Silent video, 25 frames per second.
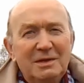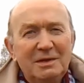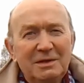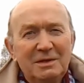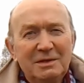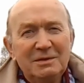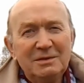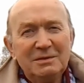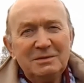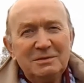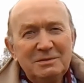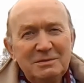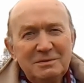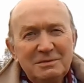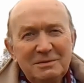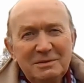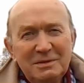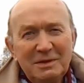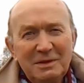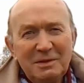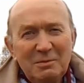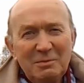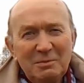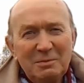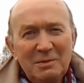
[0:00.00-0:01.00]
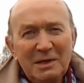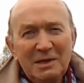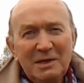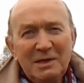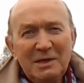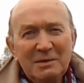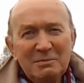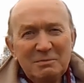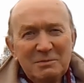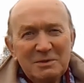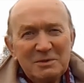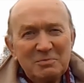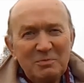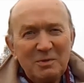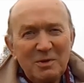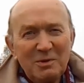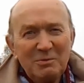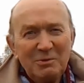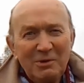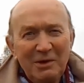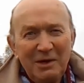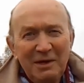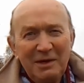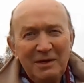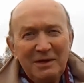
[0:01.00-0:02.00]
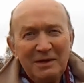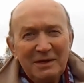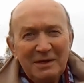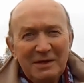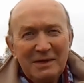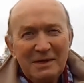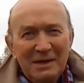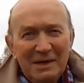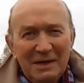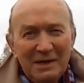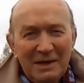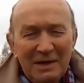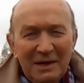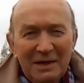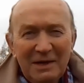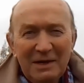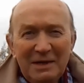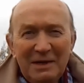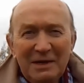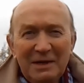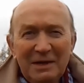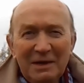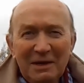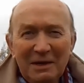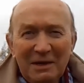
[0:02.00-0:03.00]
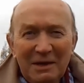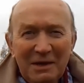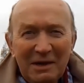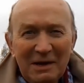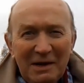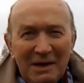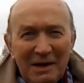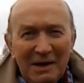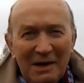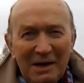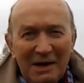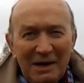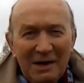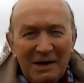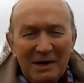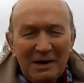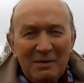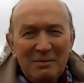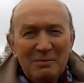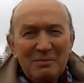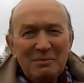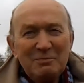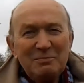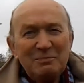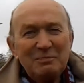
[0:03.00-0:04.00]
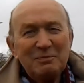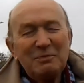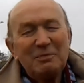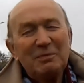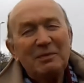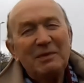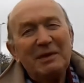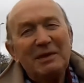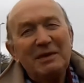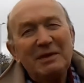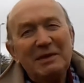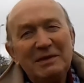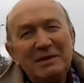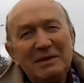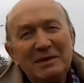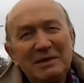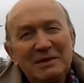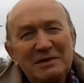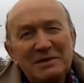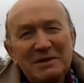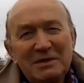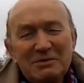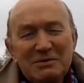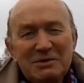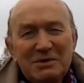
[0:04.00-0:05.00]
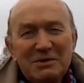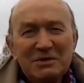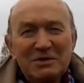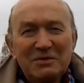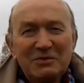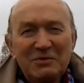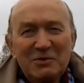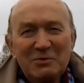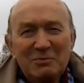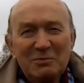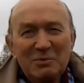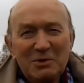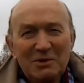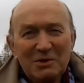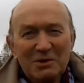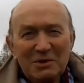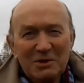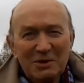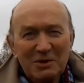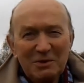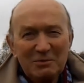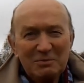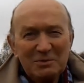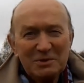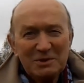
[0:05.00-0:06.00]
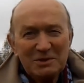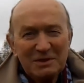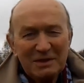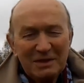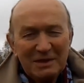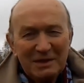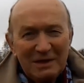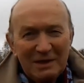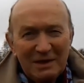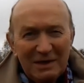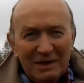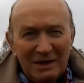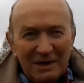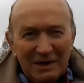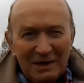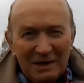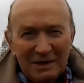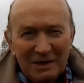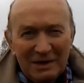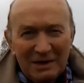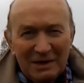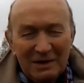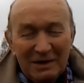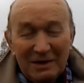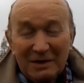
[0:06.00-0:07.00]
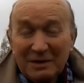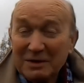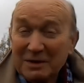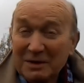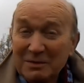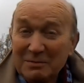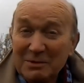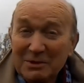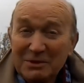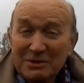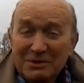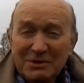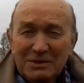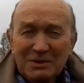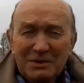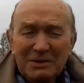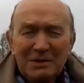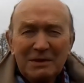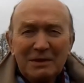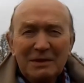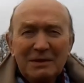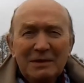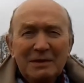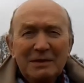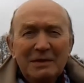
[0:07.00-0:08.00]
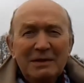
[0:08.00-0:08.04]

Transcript: Hello, my name is Bob Ray, and I'm South Shields Football Club's a commercial